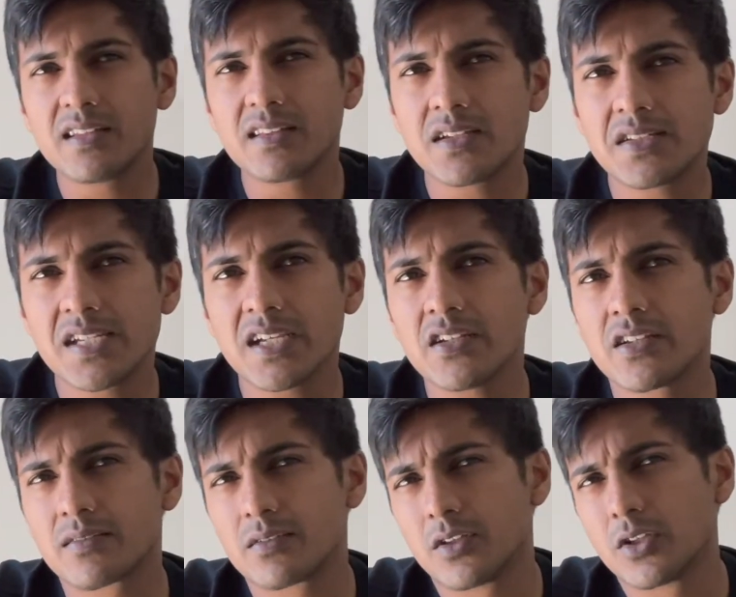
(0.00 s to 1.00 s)
let's take a
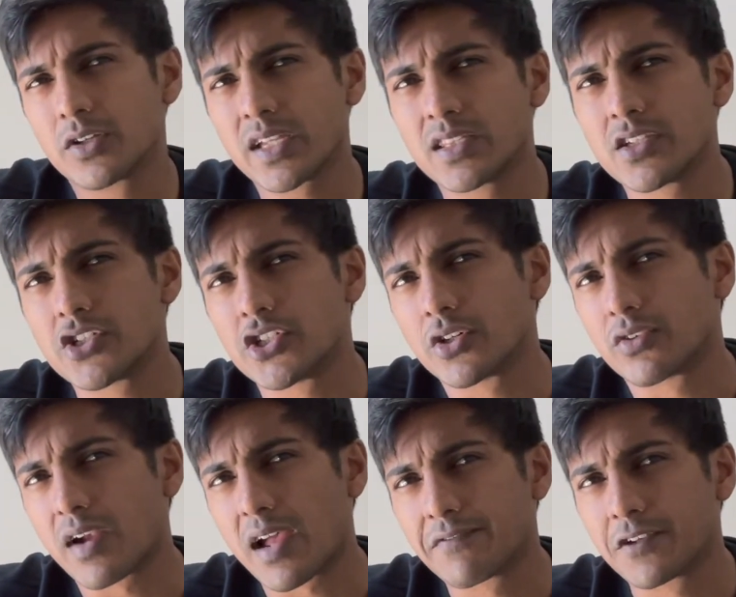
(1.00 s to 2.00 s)
look at the
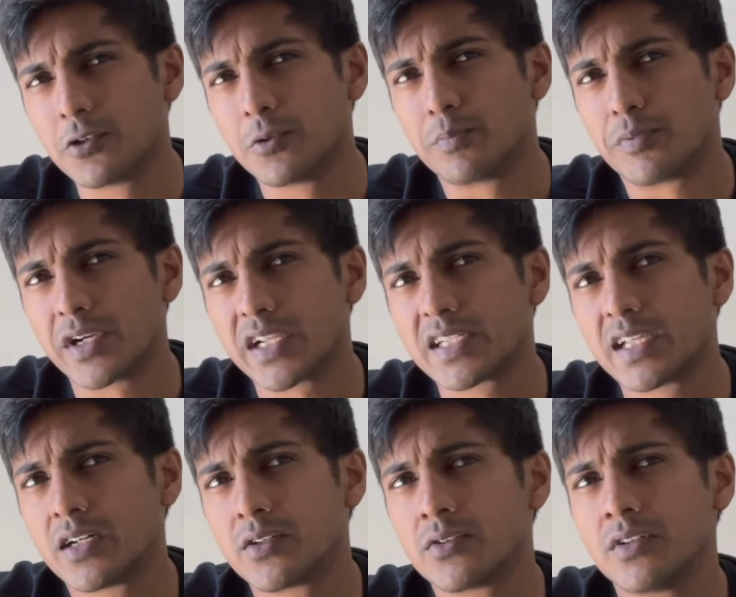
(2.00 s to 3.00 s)
geographical
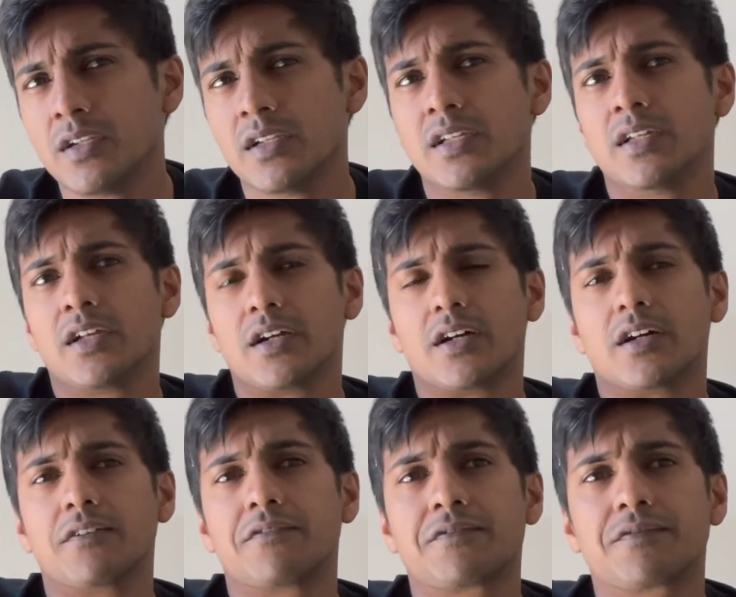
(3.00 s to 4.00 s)
breakdown
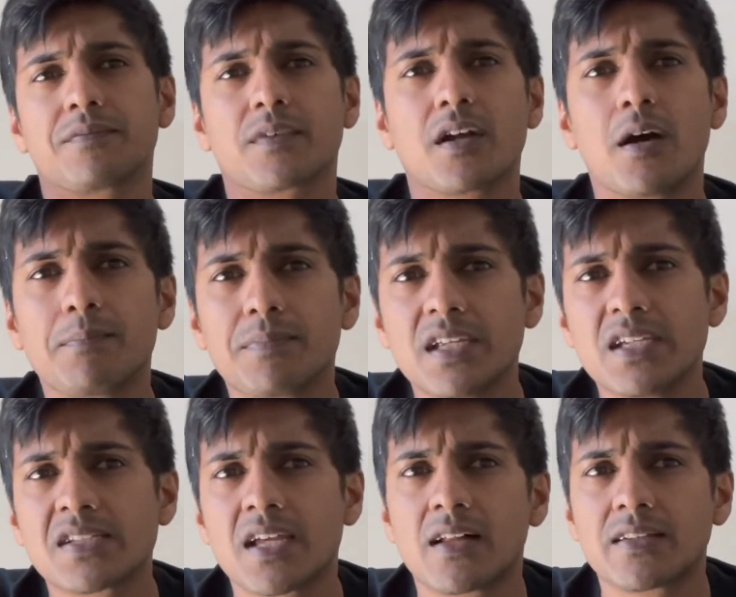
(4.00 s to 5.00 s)
of
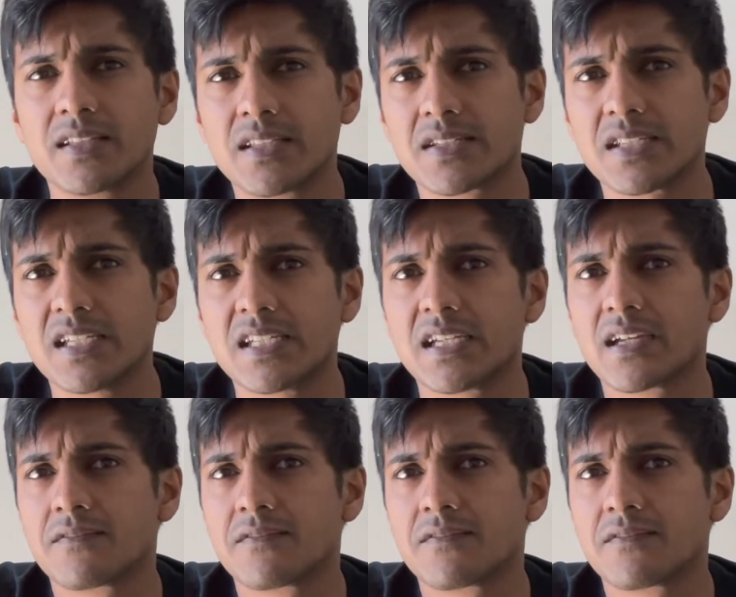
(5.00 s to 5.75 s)
companies held in this ETF.